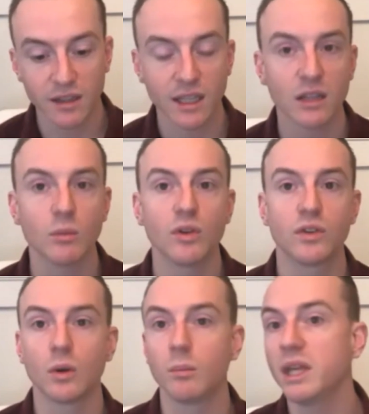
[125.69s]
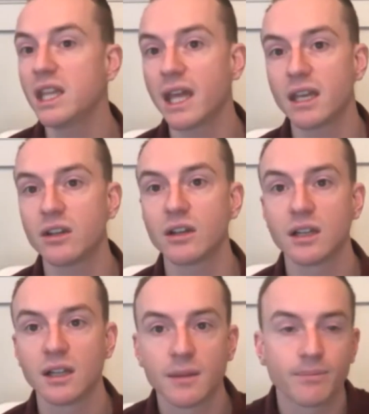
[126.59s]
And then you move to a B lender.
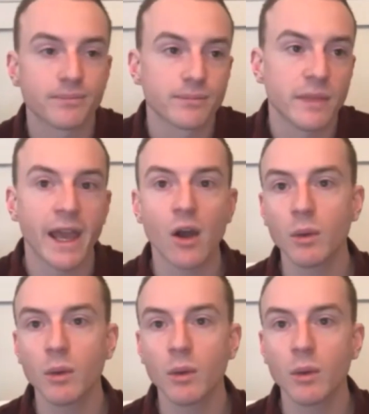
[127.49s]
Now